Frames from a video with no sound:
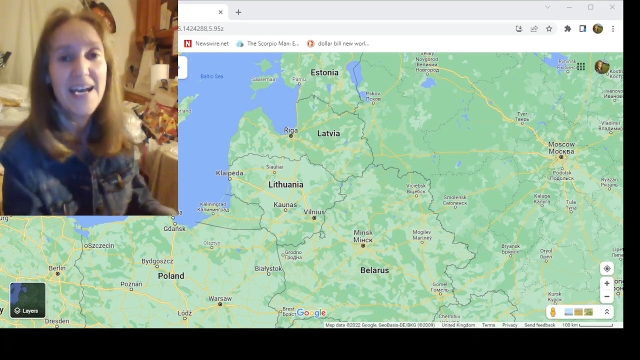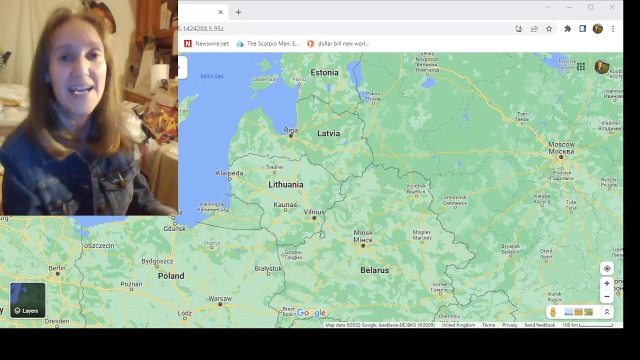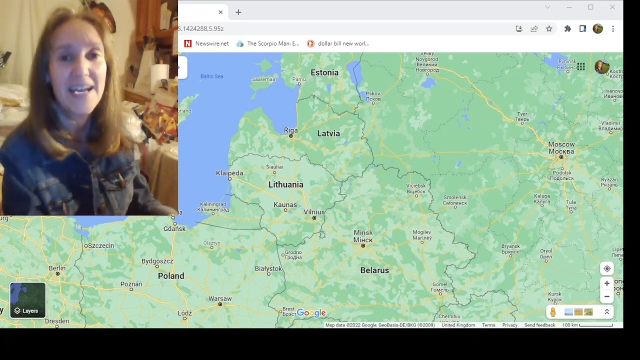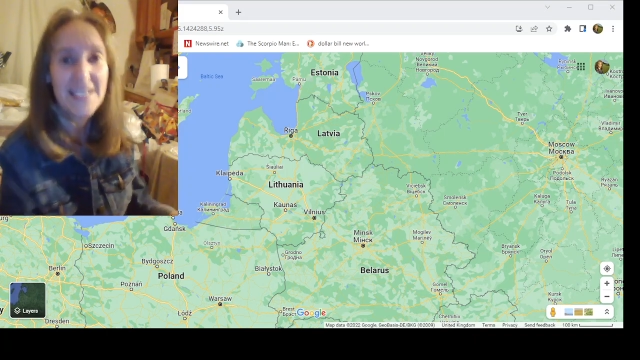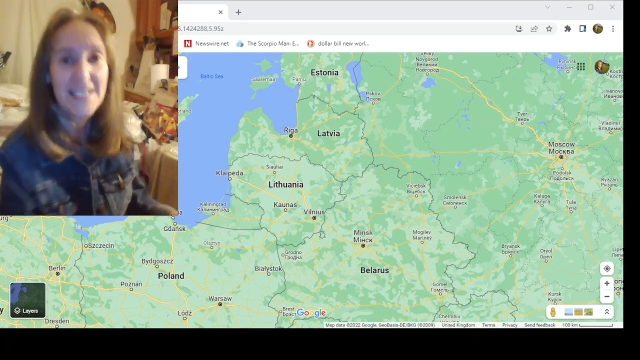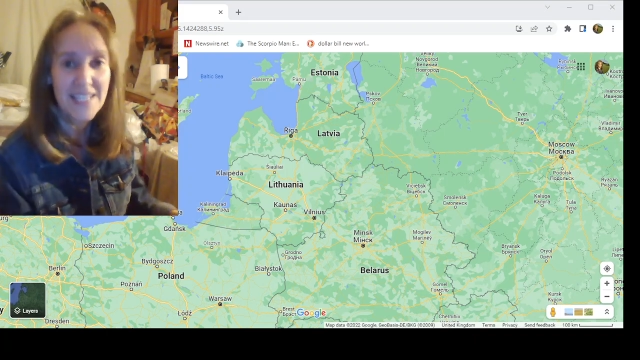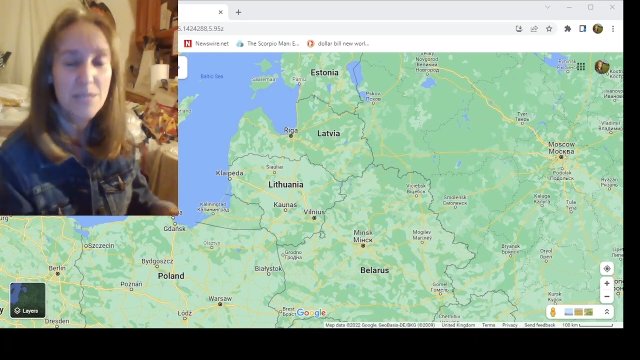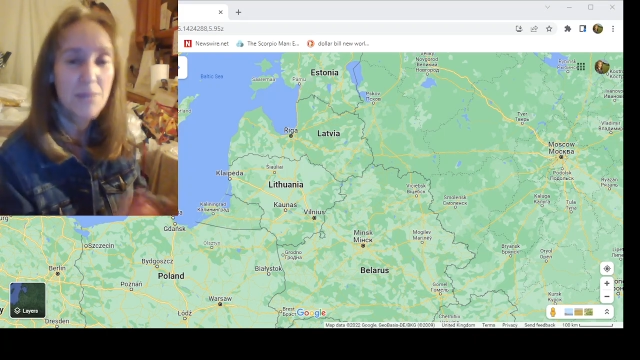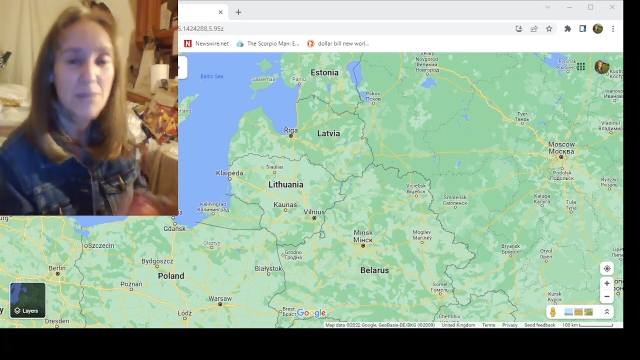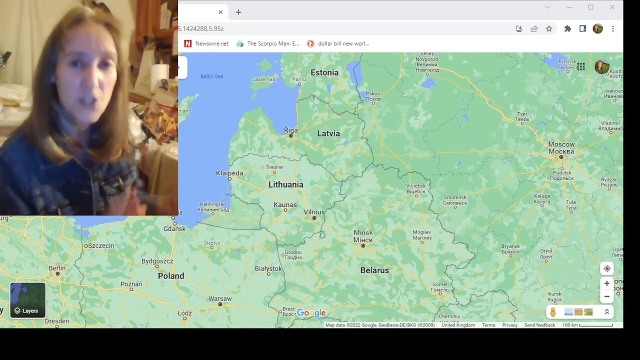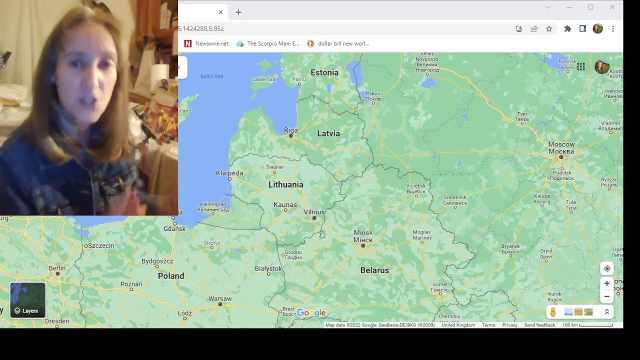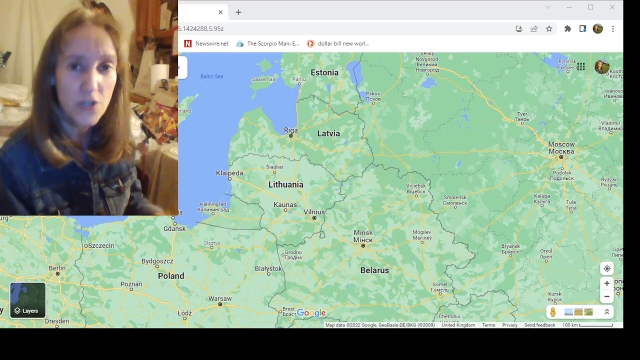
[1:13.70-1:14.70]
He says
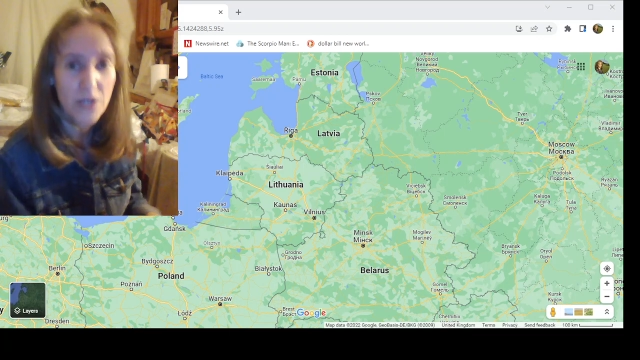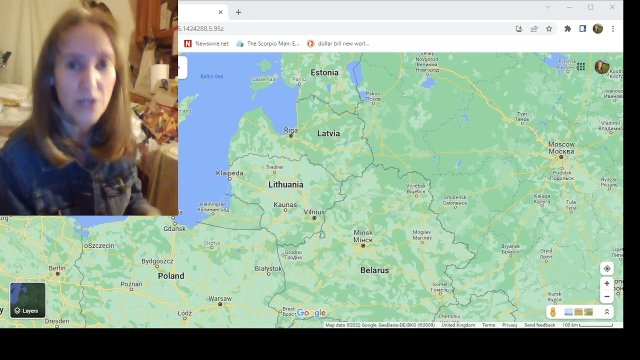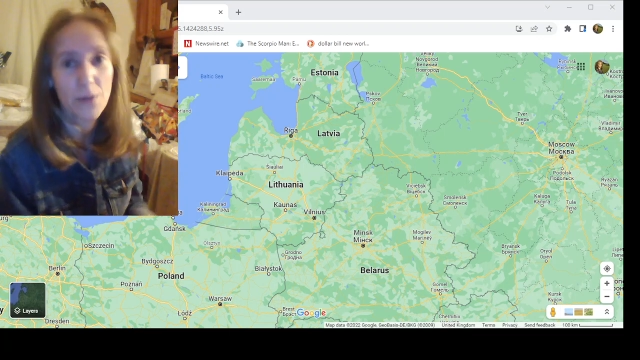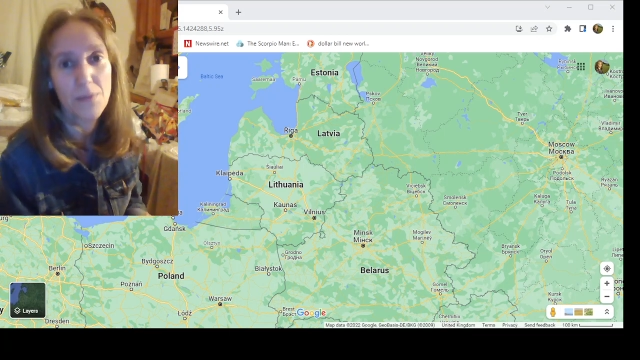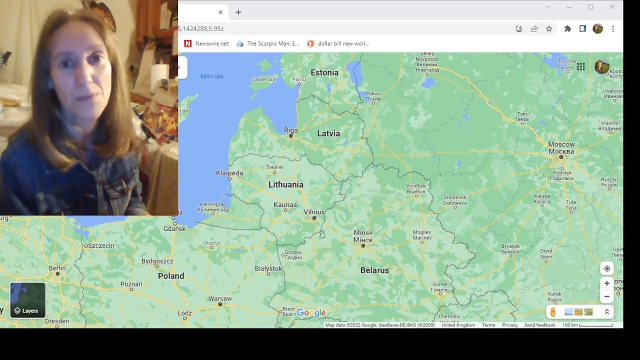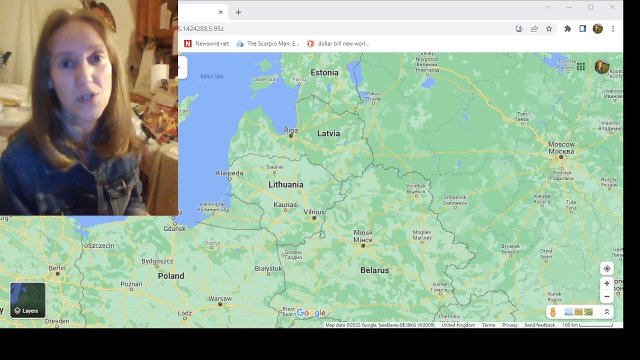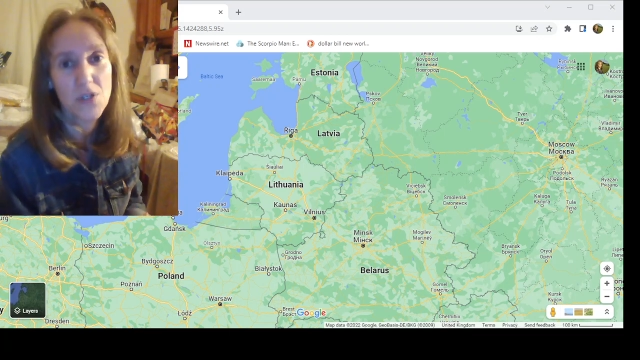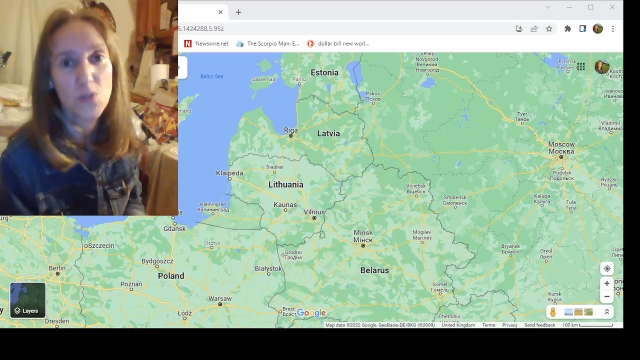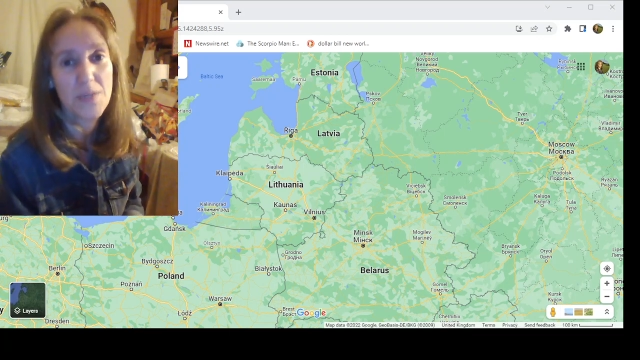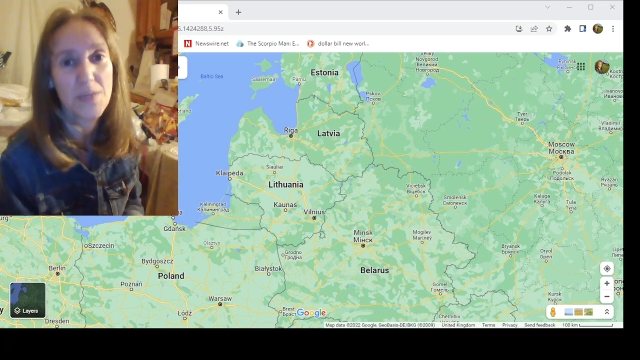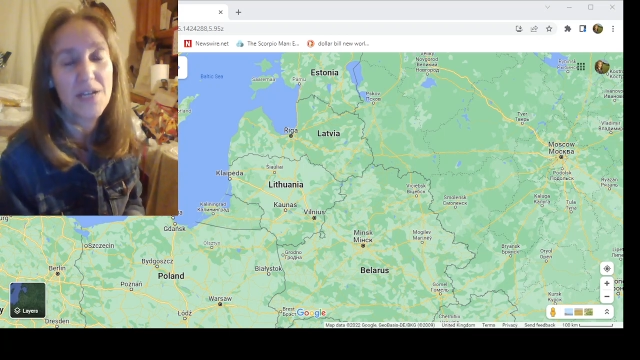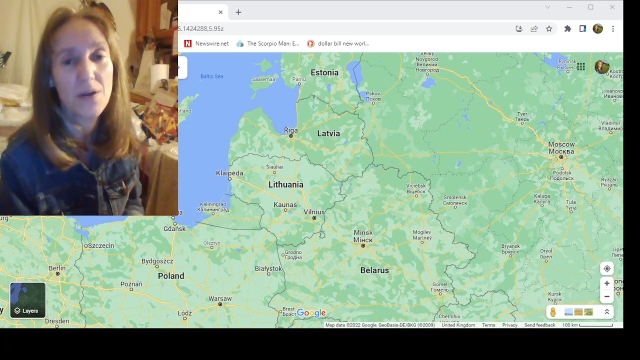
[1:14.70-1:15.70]
military equipment is
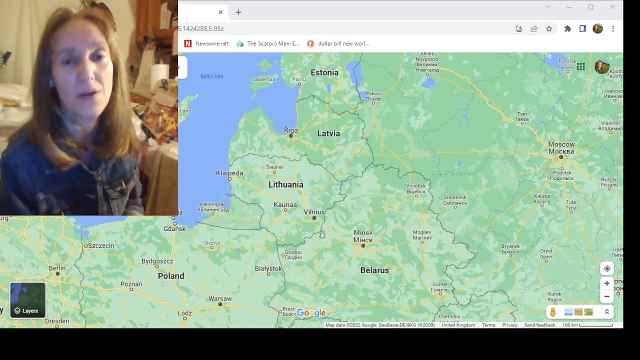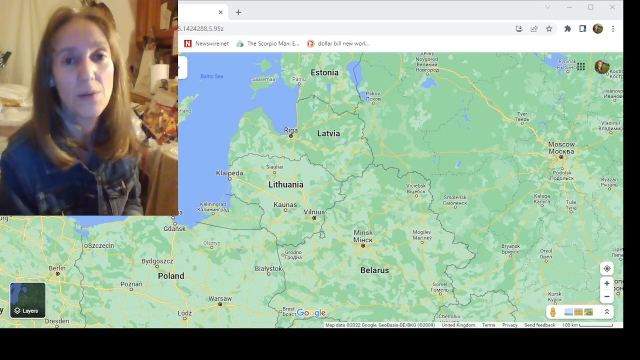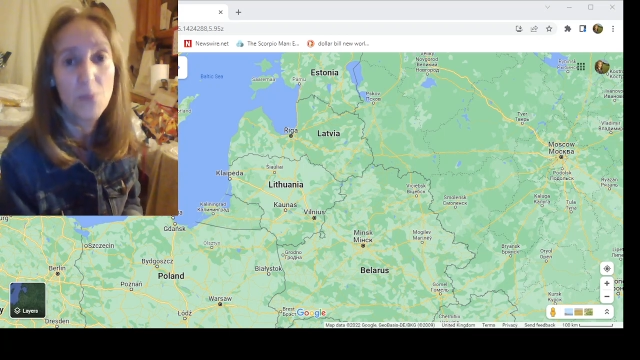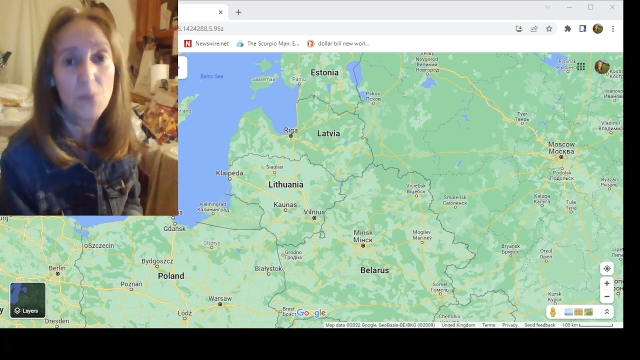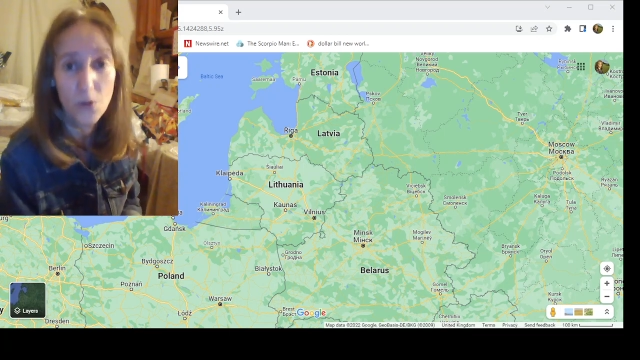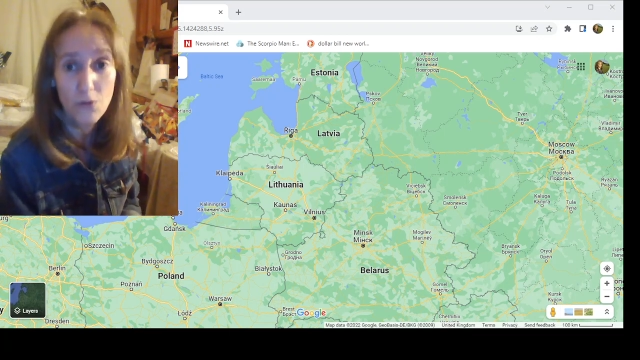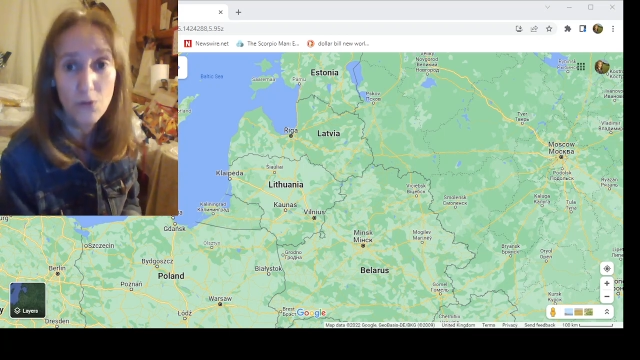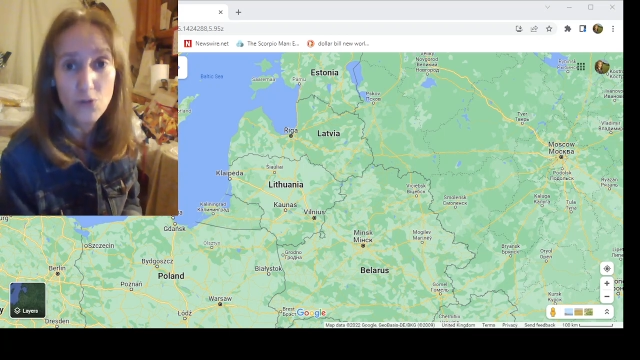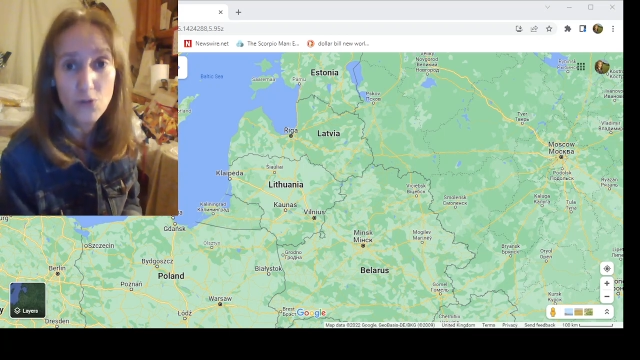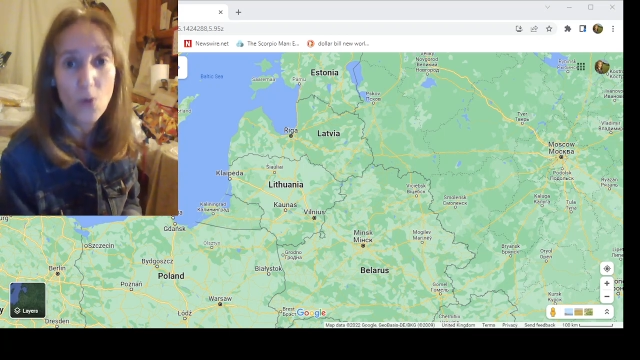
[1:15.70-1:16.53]
being moved